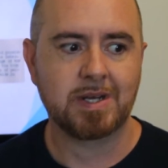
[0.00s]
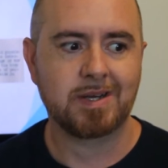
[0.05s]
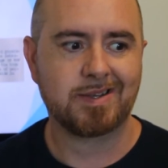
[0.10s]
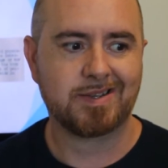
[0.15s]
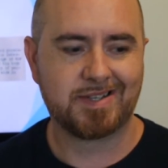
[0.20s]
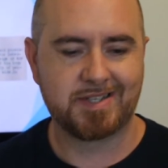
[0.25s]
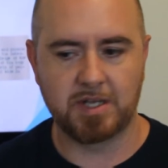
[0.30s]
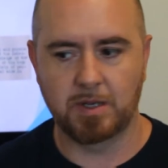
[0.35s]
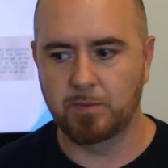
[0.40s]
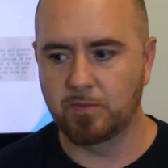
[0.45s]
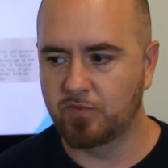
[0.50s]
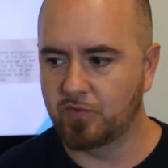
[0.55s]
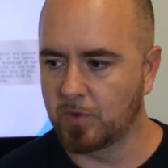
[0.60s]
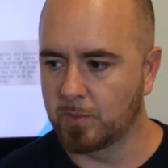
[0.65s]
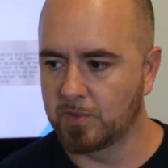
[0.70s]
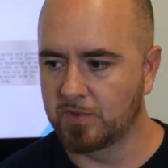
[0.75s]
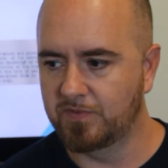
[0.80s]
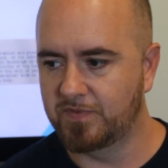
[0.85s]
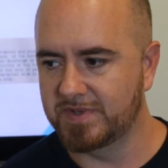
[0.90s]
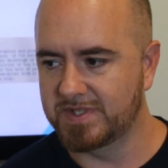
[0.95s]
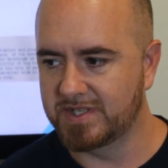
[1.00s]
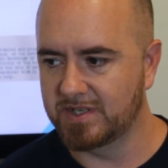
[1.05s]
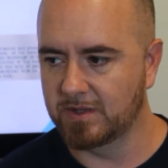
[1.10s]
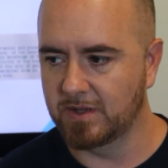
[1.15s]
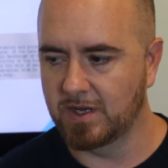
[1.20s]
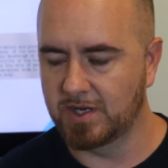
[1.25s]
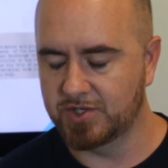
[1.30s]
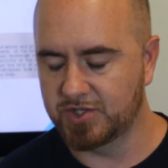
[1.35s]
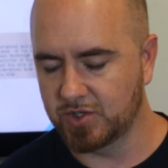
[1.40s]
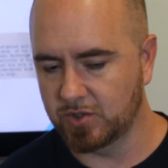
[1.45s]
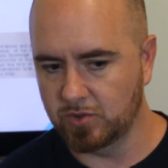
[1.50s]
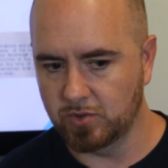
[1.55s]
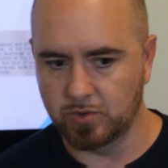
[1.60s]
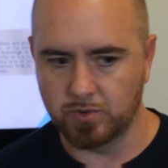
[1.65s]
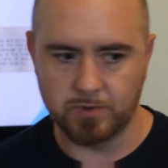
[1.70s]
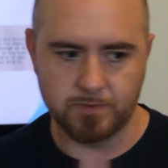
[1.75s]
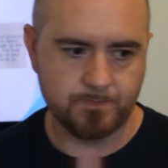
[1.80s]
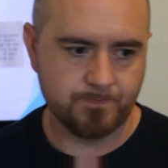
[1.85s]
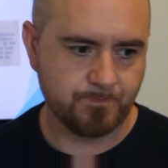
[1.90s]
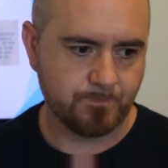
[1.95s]
some form of
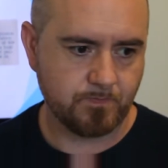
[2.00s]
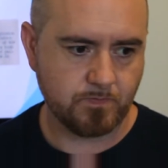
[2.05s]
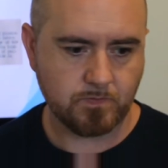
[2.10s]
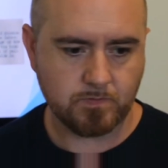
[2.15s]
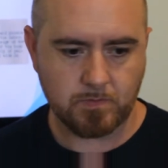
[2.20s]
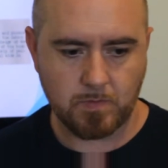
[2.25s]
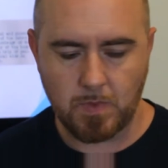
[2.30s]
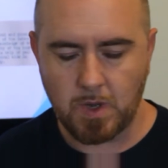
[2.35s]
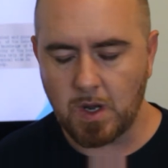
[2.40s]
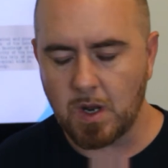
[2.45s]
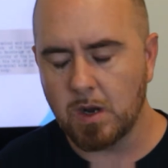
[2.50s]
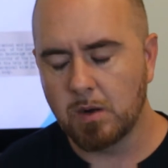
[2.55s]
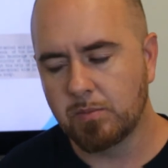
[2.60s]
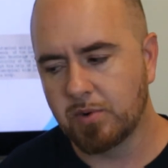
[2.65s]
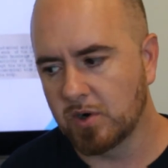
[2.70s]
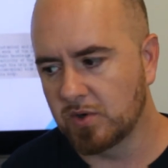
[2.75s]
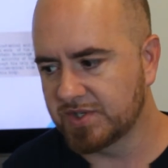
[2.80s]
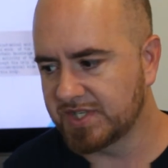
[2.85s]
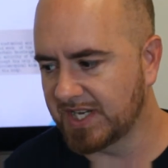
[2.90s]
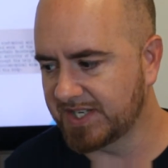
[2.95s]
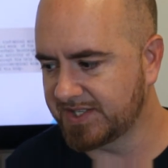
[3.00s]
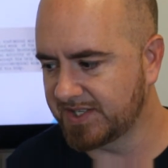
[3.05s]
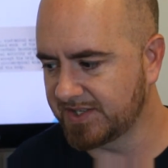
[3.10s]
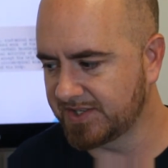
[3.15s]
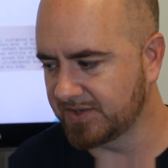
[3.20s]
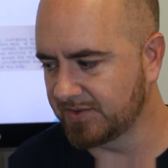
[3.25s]
physiological processes.